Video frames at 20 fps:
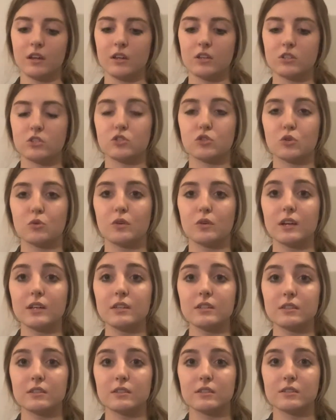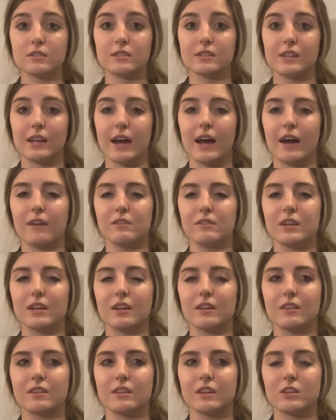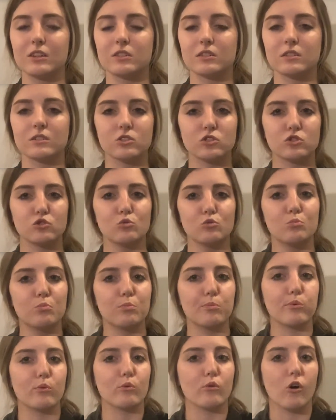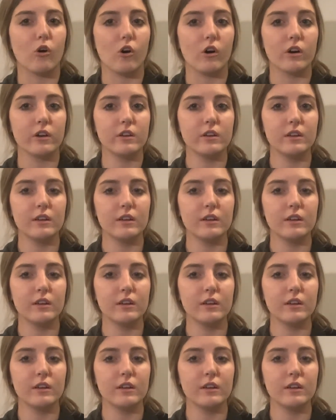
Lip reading: Toys doesn't have it, and I think it's because it's too broad.